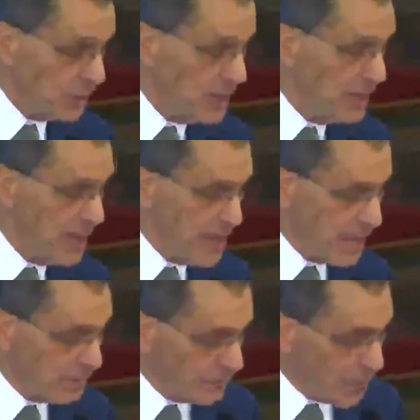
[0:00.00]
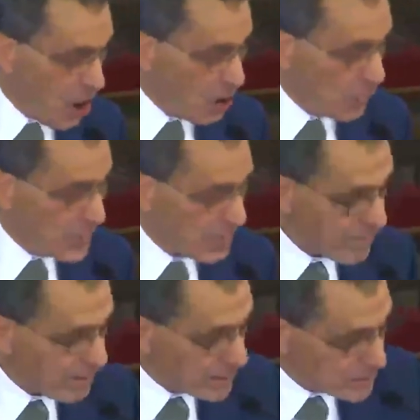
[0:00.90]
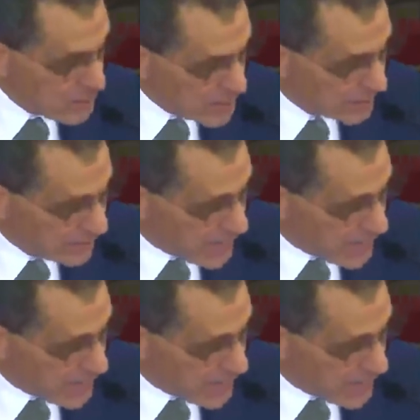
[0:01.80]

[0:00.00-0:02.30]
good. In the fall, when we have opportunity to